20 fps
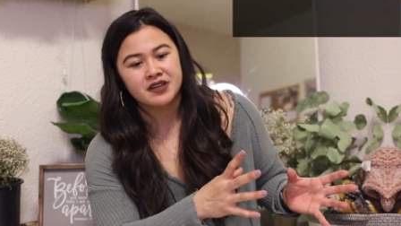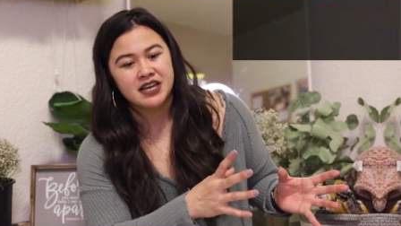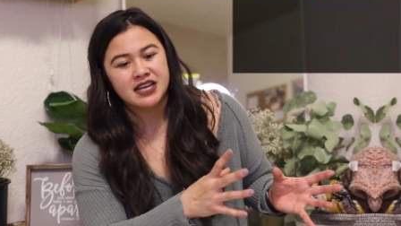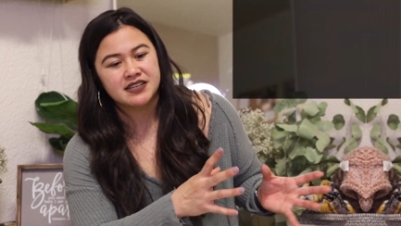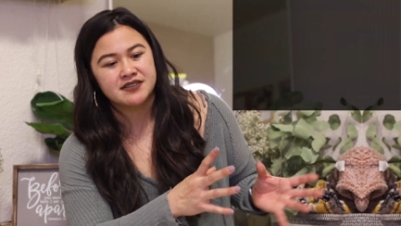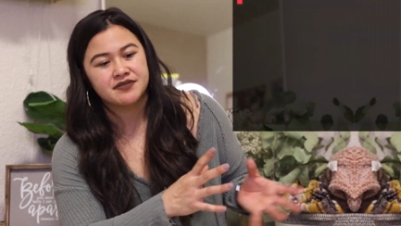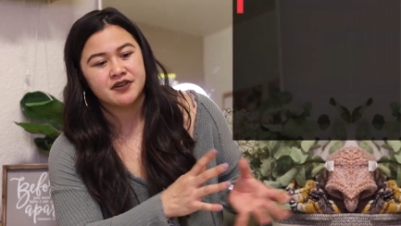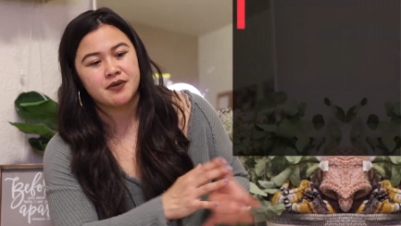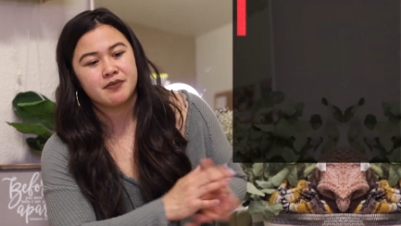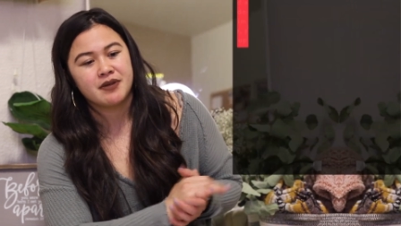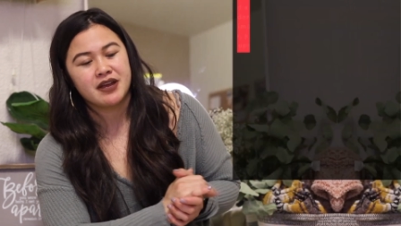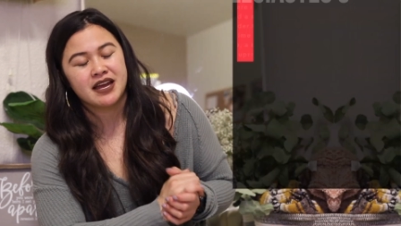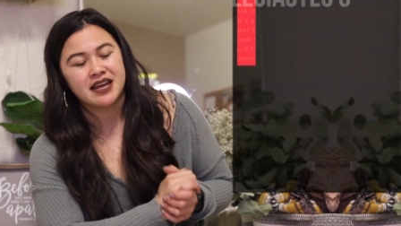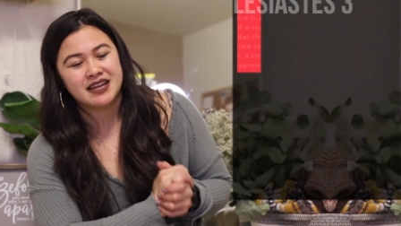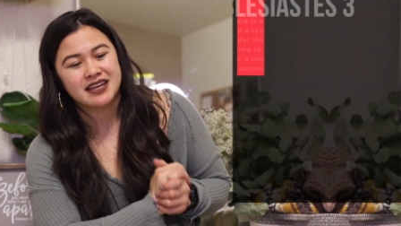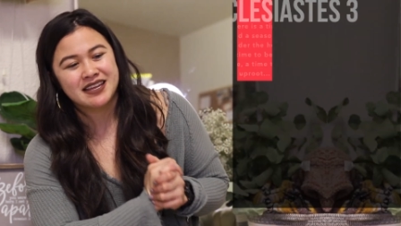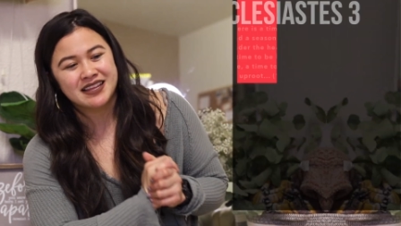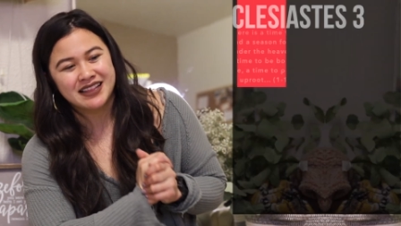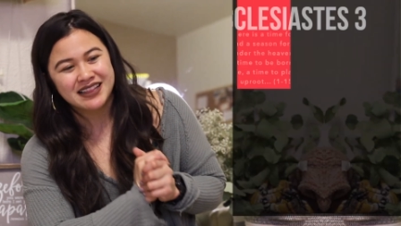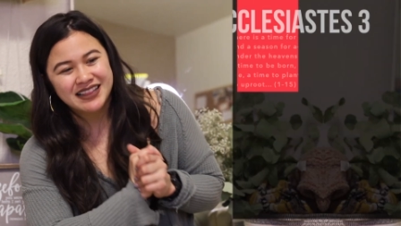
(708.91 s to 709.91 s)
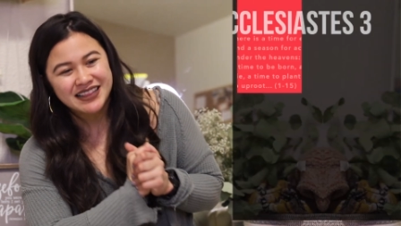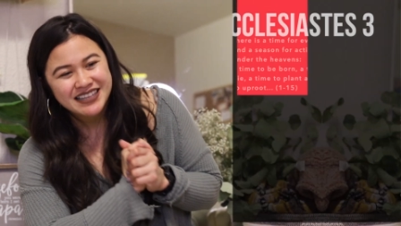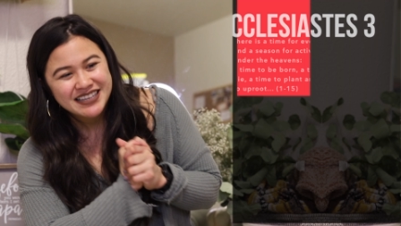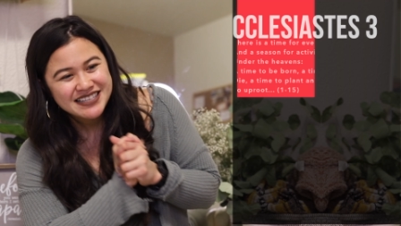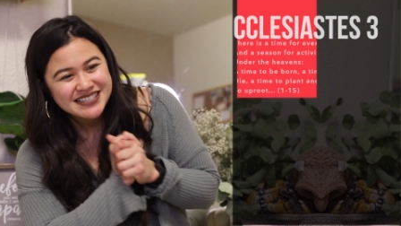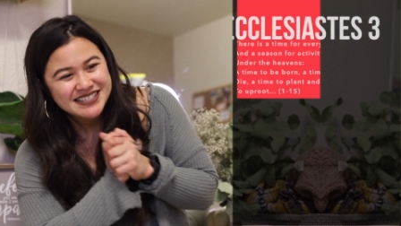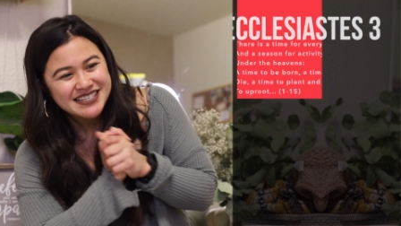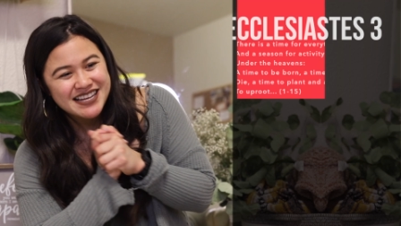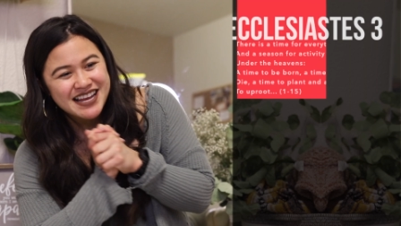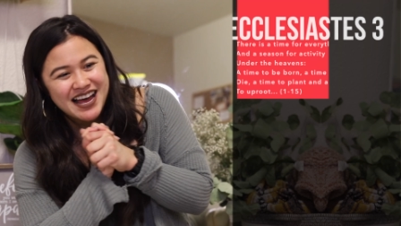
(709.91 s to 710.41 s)
It's from
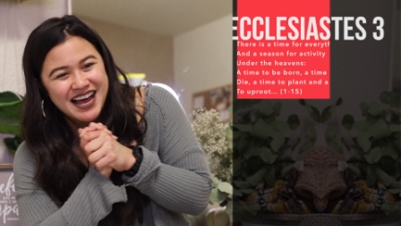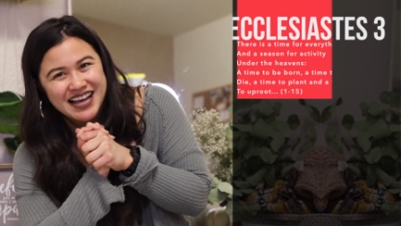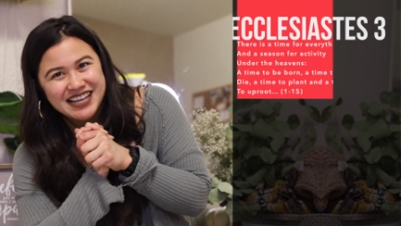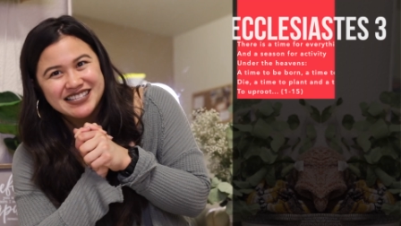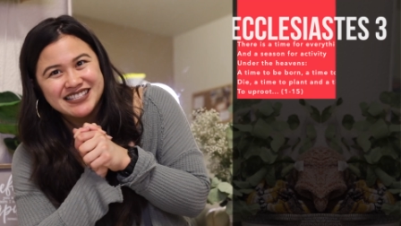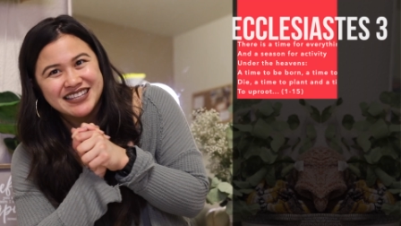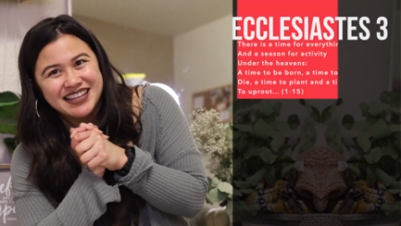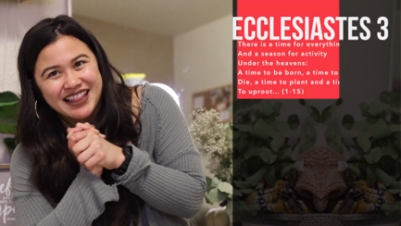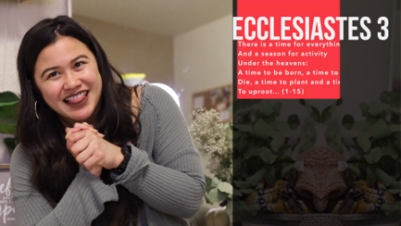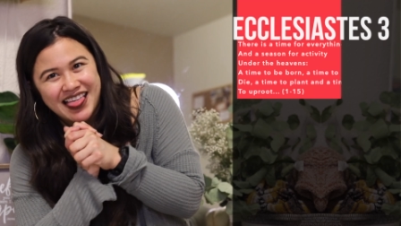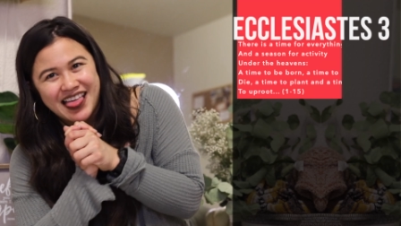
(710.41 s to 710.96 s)
Ecclesiastes.